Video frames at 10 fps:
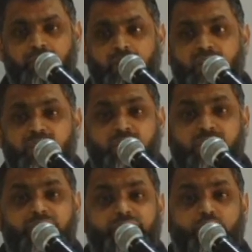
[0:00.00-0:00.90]
then this
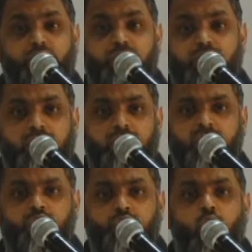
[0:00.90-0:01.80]
difficult
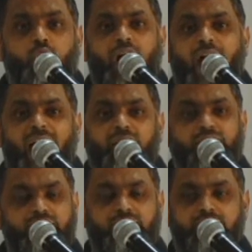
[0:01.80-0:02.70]
struggle ahead of
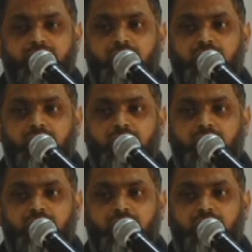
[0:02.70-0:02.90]
us